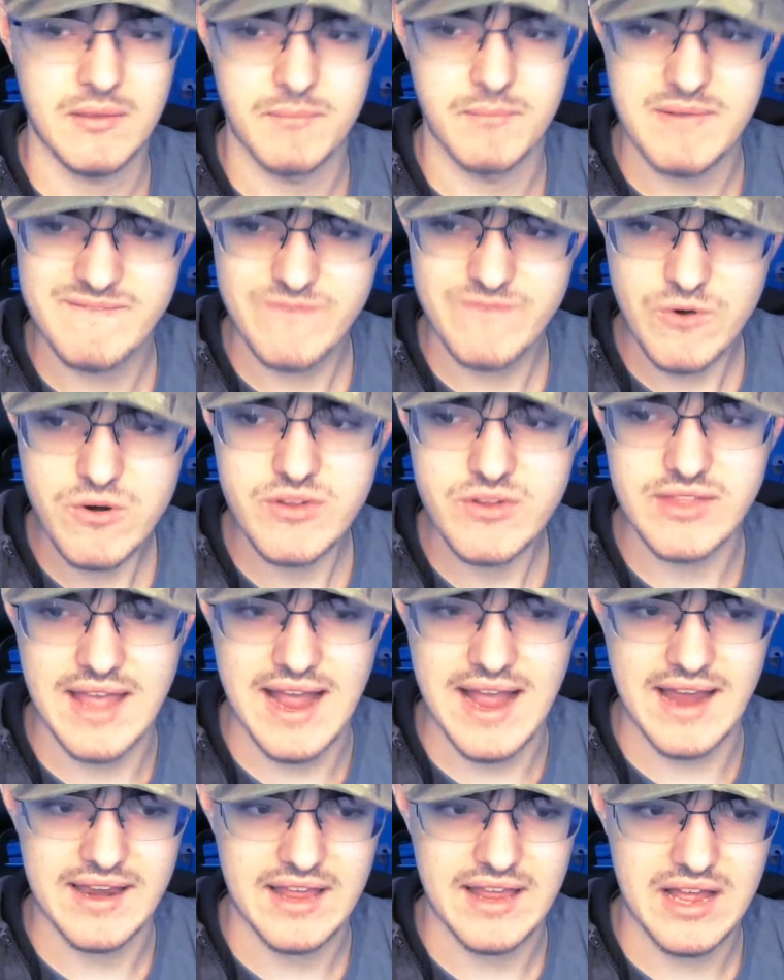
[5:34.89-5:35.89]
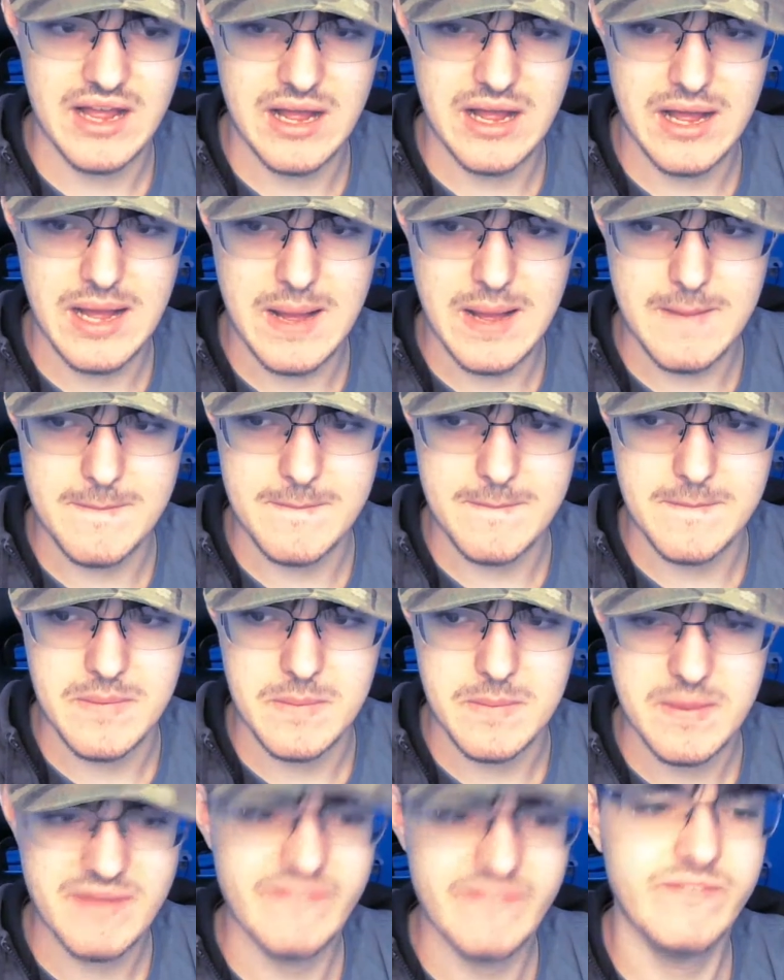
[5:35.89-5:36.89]
before that, um,
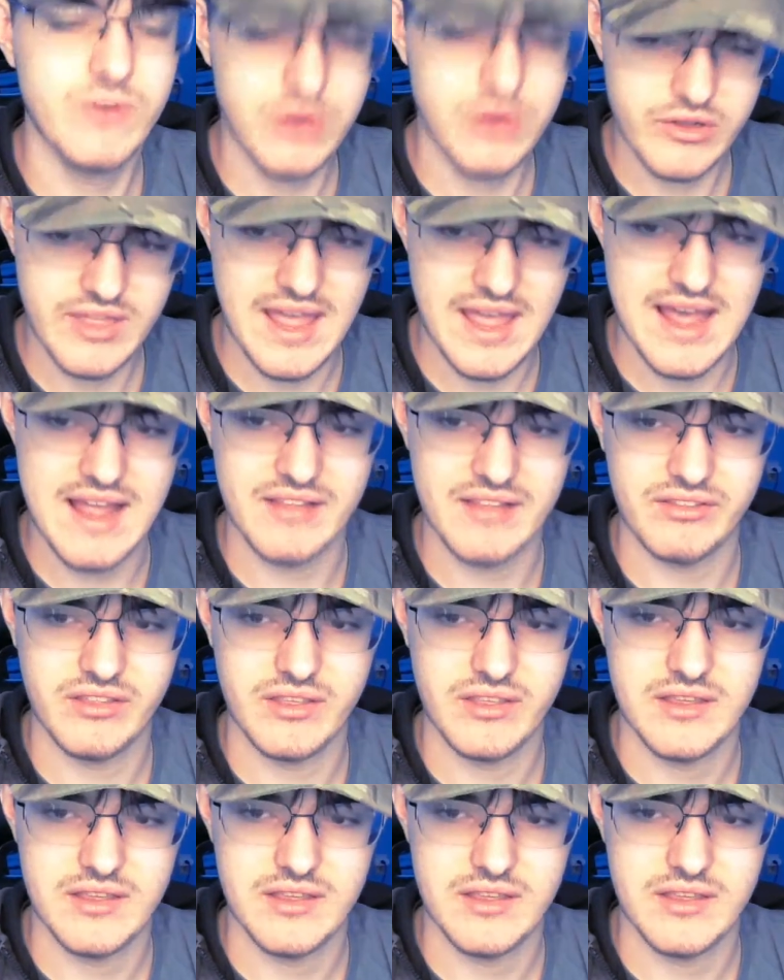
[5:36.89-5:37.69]
before that,